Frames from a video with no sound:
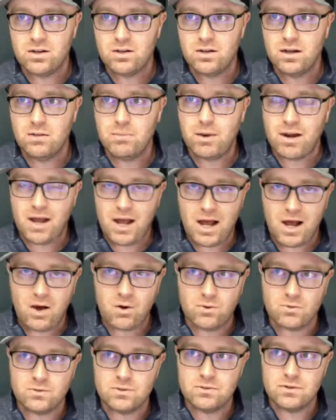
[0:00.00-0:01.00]
about
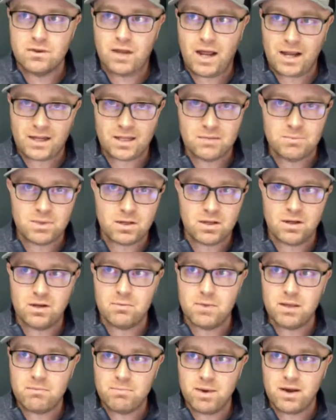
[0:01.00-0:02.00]
how I can become
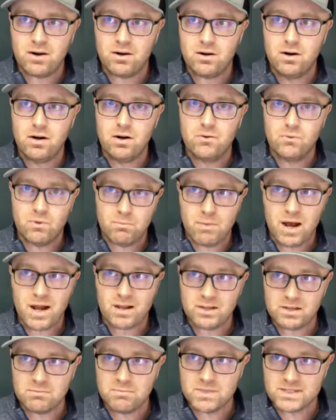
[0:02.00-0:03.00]
a better
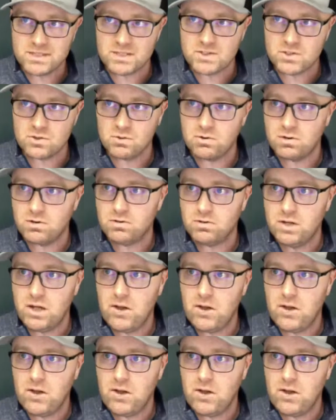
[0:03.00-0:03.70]
remodeling business owner.